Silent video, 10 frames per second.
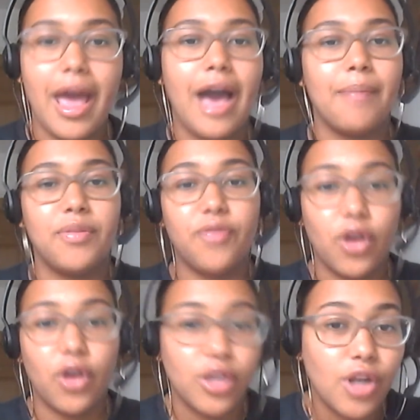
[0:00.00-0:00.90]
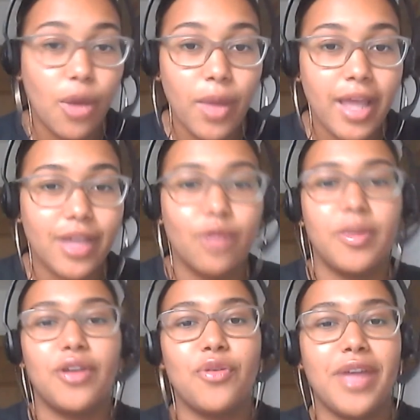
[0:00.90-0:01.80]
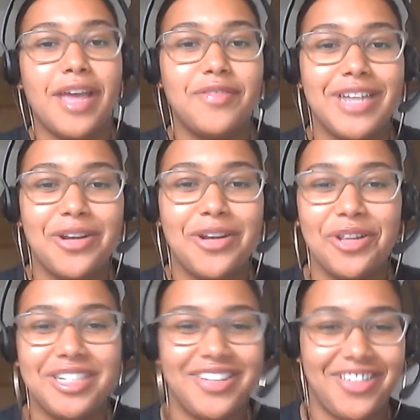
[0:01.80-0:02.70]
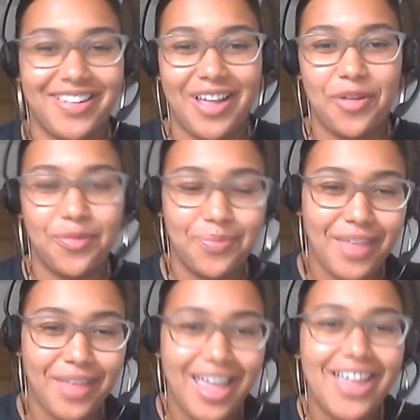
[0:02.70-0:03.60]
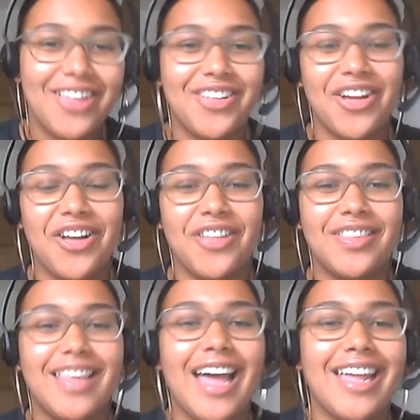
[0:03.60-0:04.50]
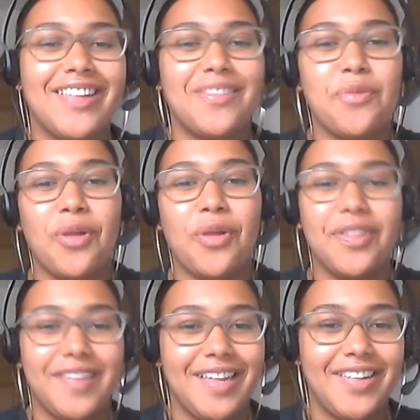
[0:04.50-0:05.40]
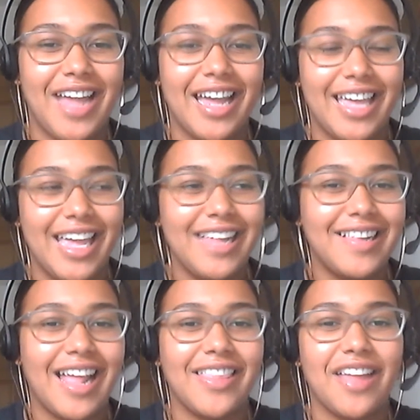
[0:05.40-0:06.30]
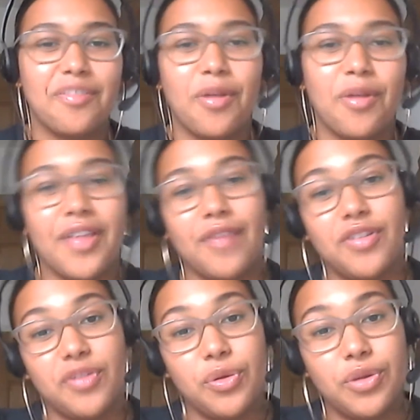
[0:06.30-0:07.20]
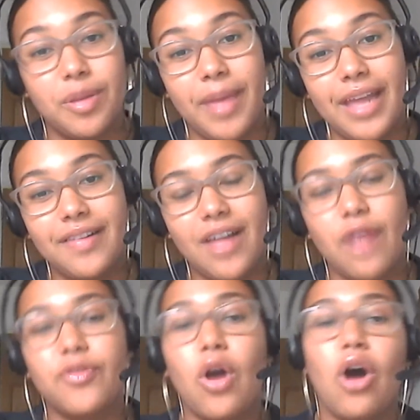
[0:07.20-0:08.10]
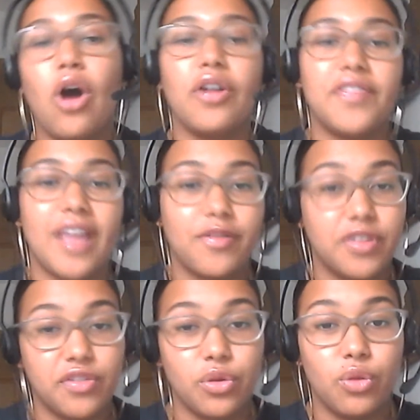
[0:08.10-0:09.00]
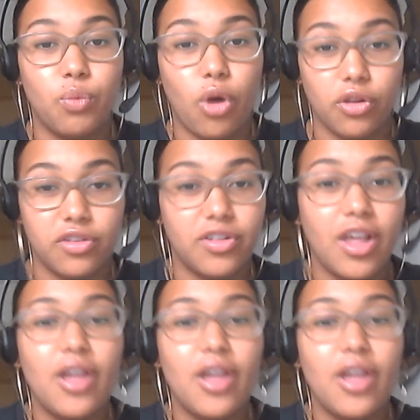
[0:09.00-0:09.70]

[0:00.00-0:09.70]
And before you know it, you'll be a creative technologist yourself. So that is what the CCI is, and that's what the After School Club is. Of course, the After School was